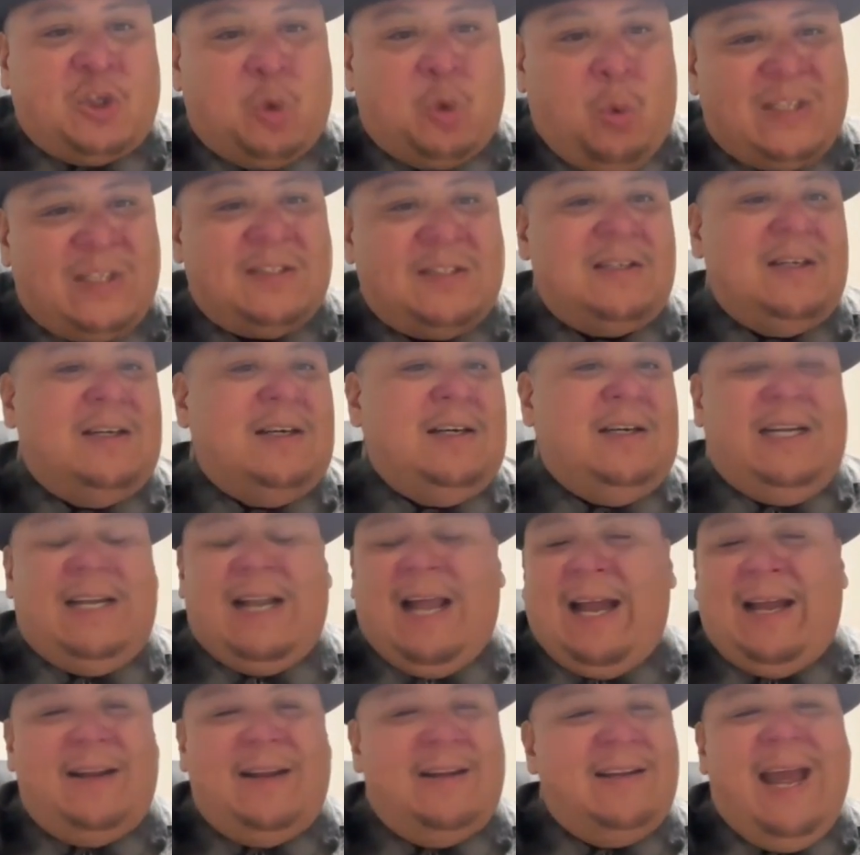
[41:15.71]
Twista and
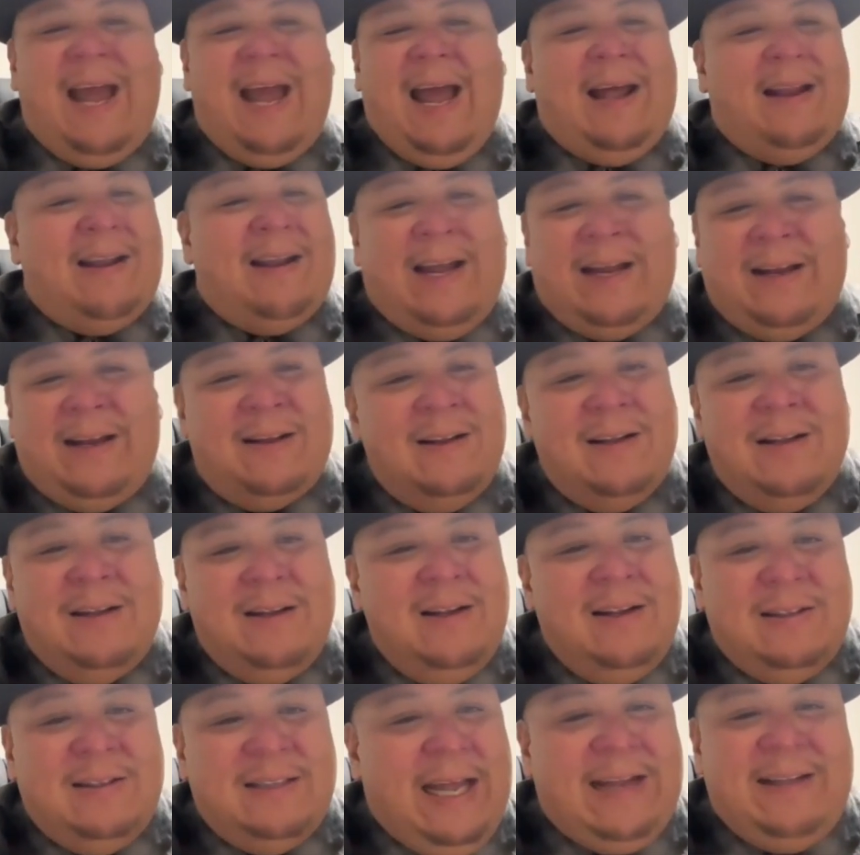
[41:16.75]
like yeah, like
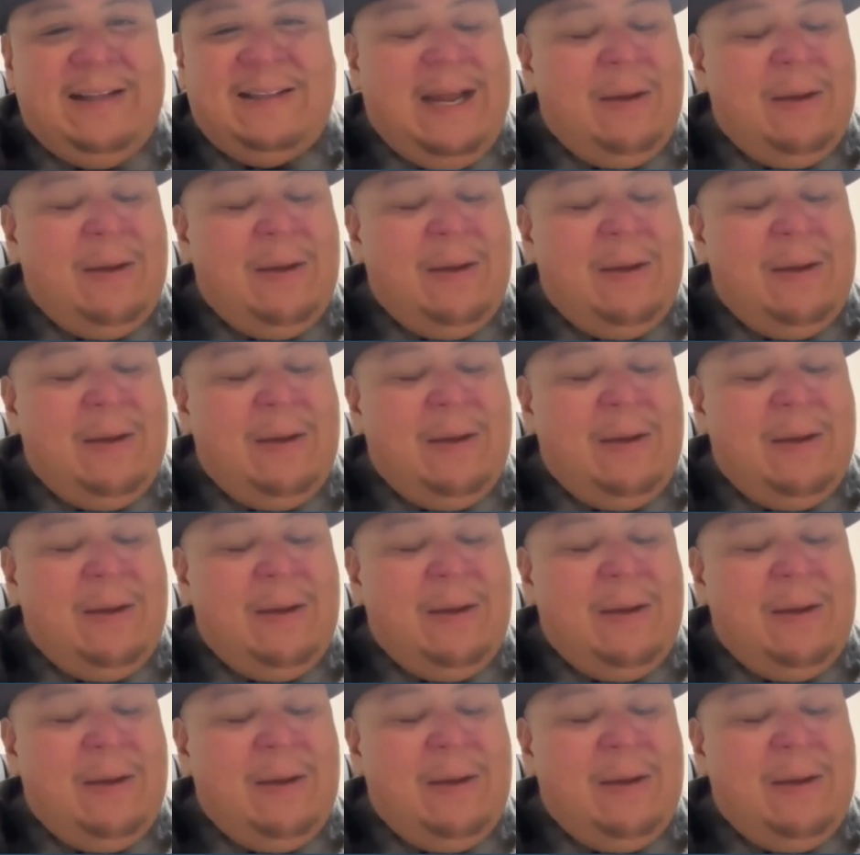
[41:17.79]
they